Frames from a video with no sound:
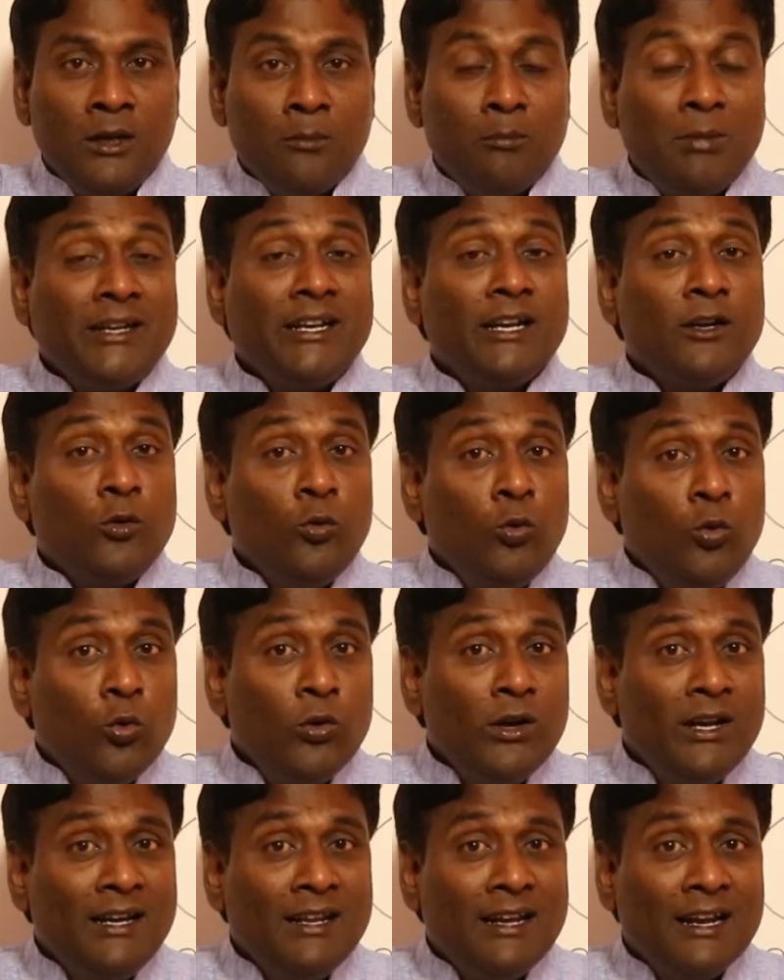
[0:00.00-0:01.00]
But at
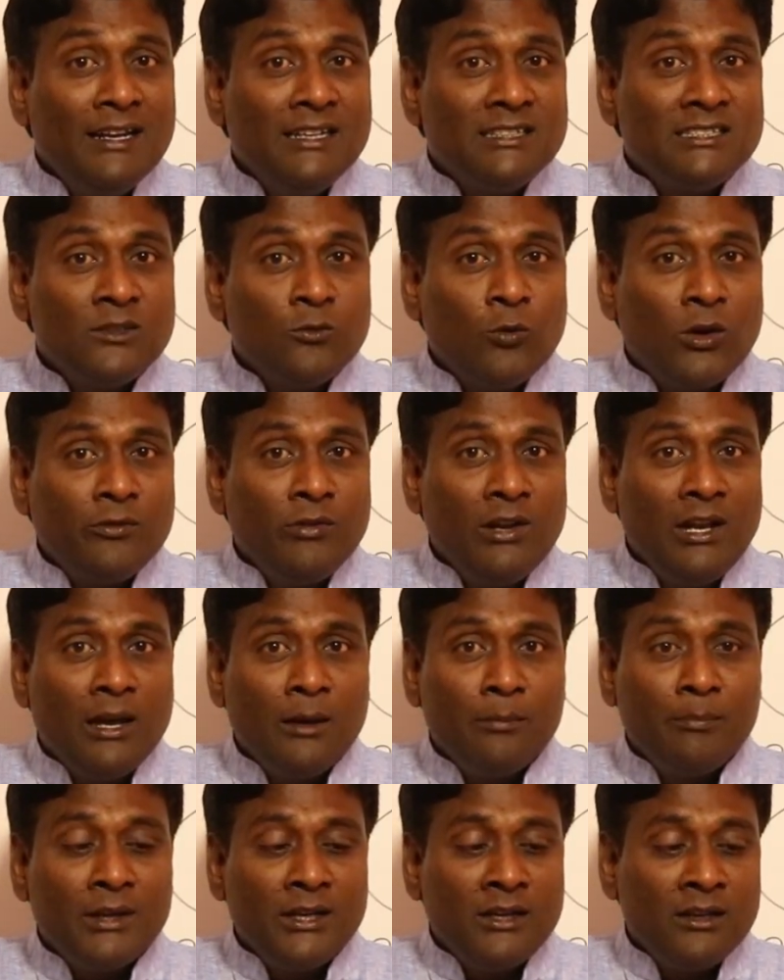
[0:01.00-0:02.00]
loaded condition, what will
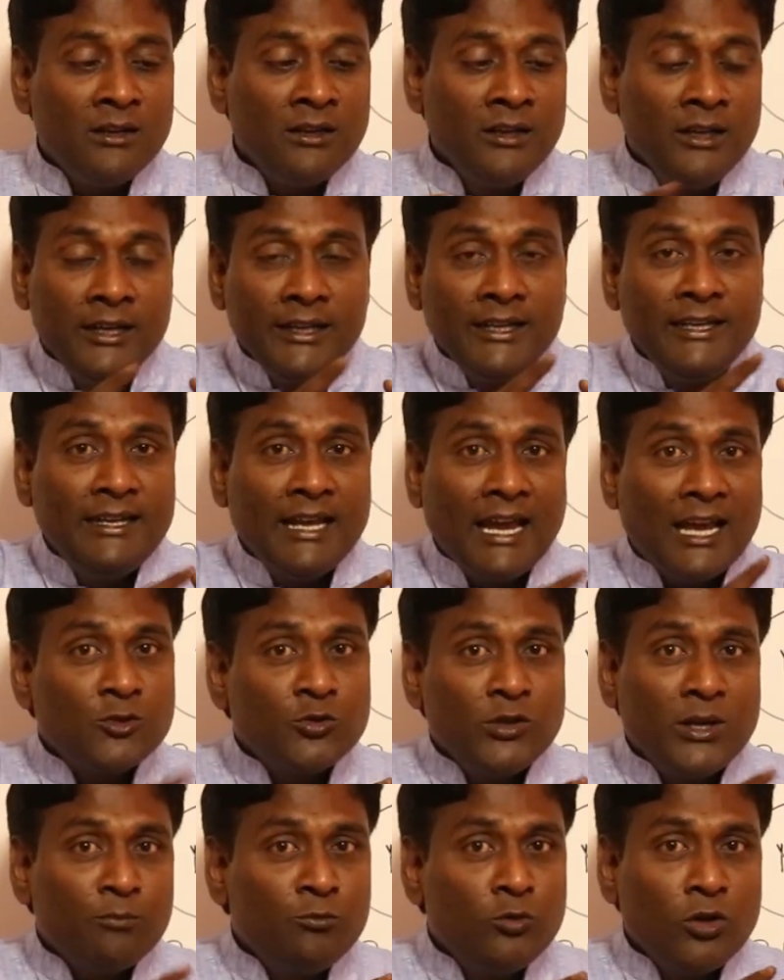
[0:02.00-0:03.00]
happen? It has
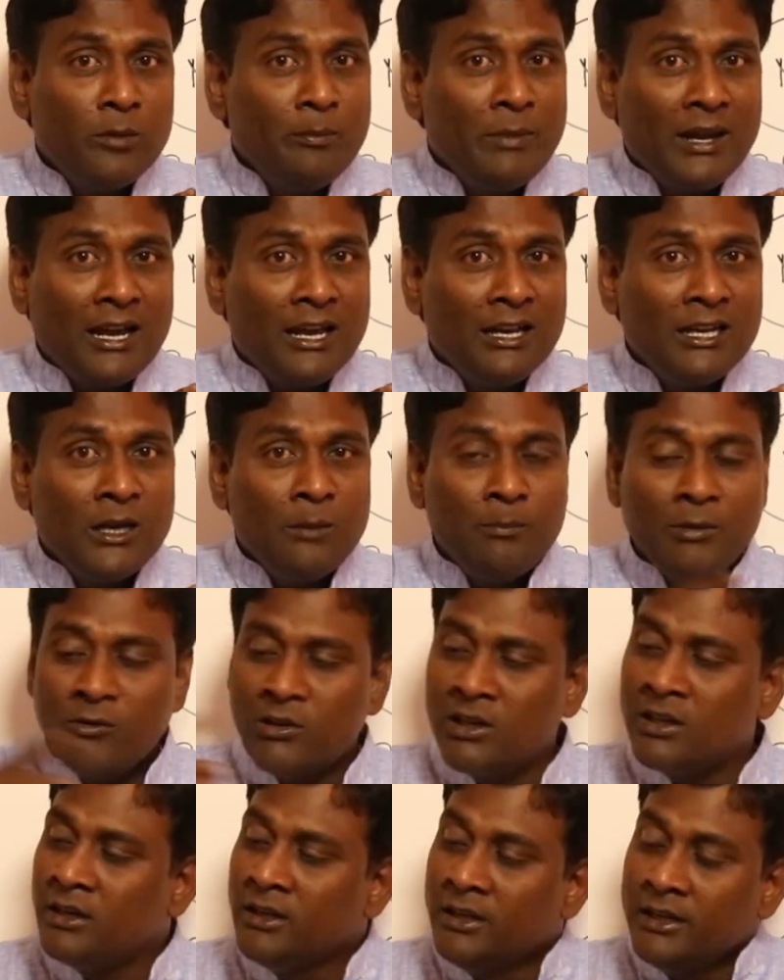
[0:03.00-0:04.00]
to absorb mechanical
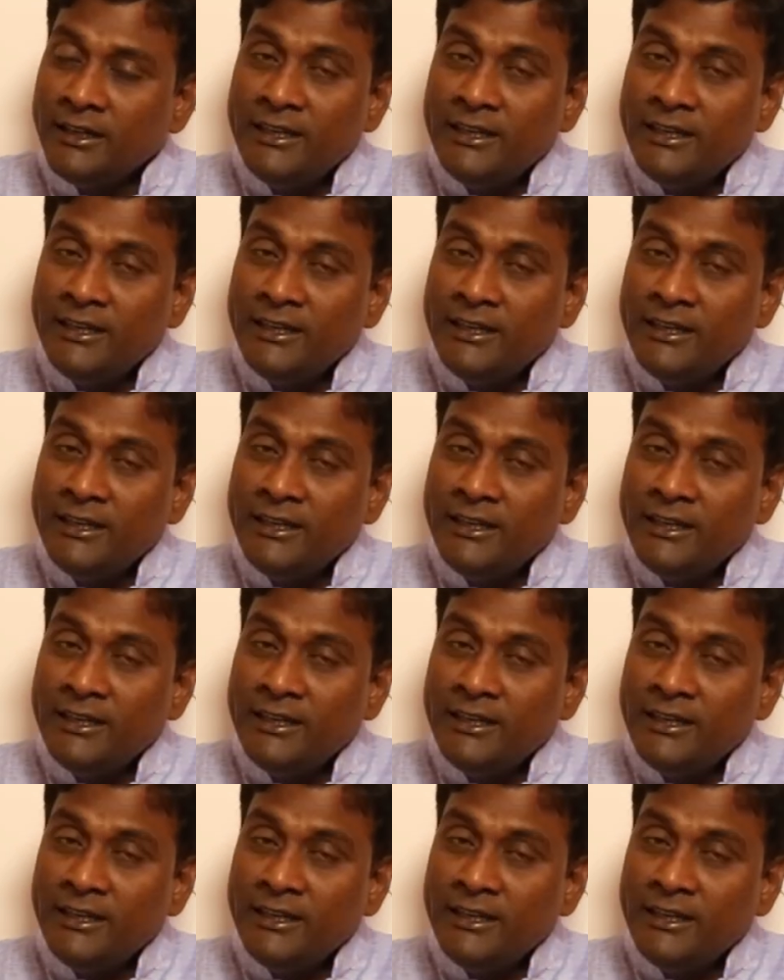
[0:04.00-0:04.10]
power.